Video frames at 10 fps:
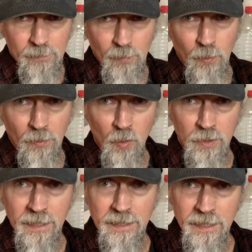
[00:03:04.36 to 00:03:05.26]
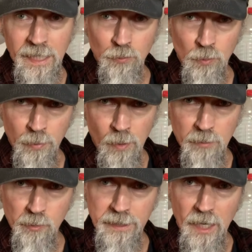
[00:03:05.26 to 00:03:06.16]
Well, those insects were
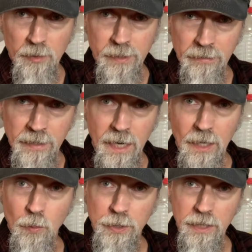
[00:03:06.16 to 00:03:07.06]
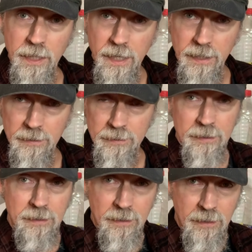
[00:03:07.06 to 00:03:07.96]
probably already there when you got it.
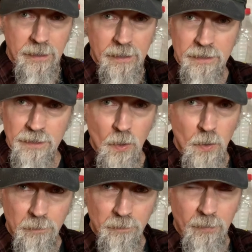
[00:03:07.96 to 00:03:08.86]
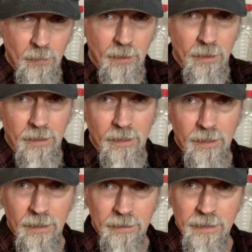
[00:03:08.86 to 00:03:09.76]
So,
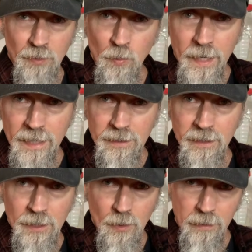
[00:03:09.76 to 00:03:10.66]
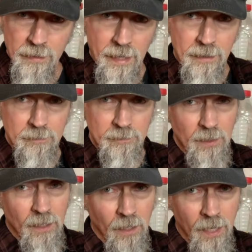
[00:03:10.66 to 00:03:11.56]
different ways to deal with that.
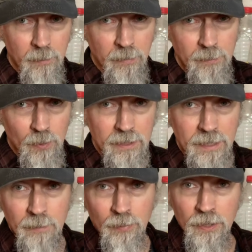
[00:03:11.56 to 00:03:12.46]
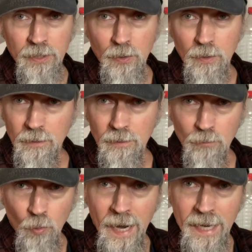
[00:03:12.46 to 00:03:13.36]
A lot of people say put your
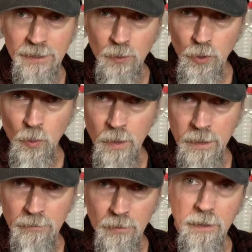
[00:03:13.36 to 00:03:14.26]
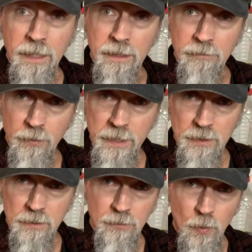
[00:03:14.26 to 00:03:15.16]
rice or your whatever in the
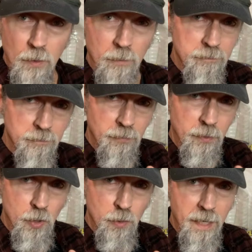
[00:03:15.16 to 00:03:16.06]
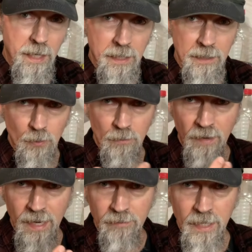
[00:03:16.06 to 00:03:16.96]
freezer for 2 days or
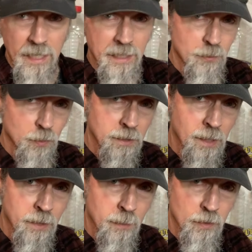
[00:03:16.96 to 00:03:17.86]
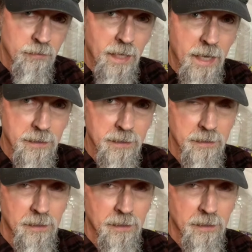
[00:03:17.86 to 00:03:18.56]
5 days or some number of days.